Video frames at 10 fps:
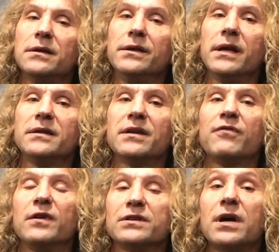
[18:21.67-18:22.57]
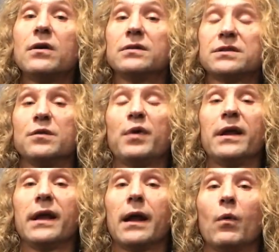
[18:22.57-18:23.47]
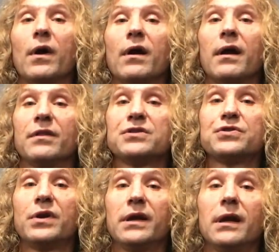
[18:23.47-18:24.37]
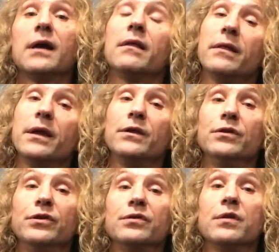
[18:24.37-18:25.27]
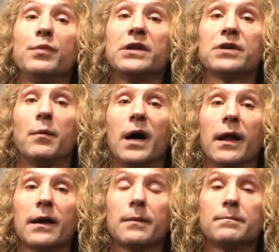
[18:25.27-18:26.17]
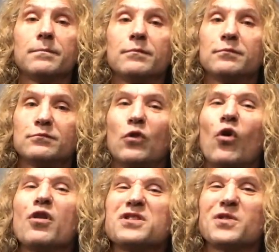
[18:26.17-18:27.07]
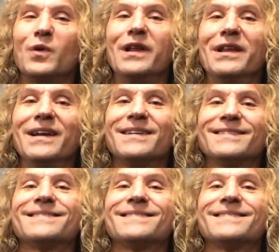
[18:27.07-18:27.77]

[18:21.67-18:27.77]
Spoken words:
get different tones depending on where on the string that you do the pinch harmonic or the squealing.